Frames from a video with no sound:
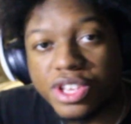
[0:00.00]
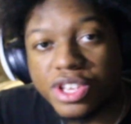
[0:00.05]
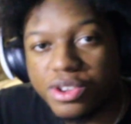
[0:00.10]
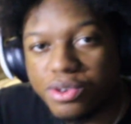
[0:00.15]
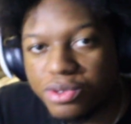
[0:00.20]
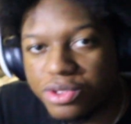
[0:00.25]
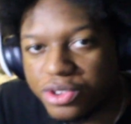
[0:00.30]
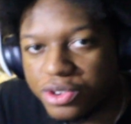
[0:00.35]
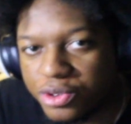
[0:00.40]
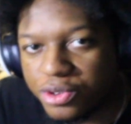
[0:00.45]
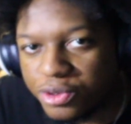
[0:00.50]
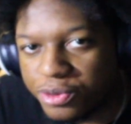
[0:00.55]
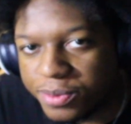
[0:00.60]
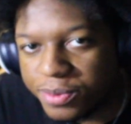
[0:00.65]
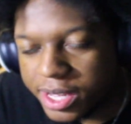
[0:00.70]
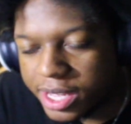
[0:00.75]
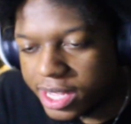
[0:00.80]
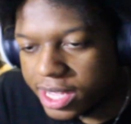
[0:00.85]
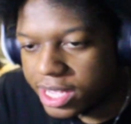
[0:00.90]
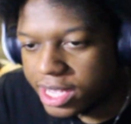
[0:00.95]
YouTube,
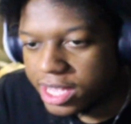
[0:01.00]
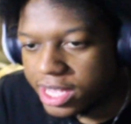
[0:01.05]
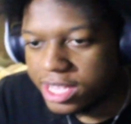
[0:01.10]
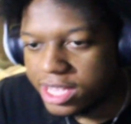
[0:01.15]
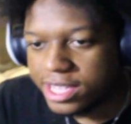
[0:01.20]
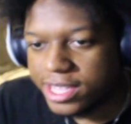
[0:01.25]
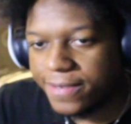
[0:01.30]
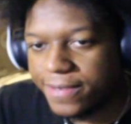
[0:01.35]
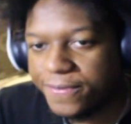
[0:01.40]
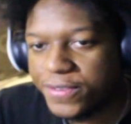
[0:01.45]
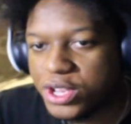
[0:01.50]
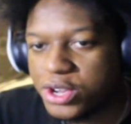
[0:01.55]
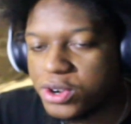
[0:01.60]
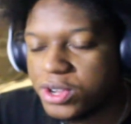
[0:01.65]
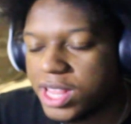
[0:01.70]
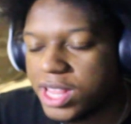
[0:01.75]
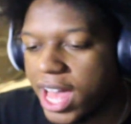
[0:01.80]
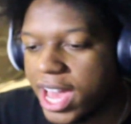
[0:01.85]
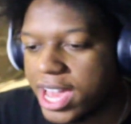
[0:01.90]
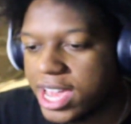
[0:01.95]
you feel
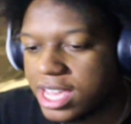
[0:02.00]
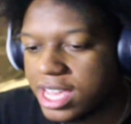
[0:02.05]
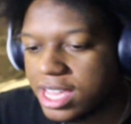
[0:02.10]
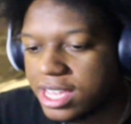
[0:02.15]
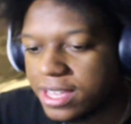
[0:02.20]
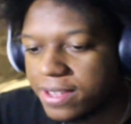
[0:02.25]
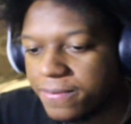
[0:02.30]
like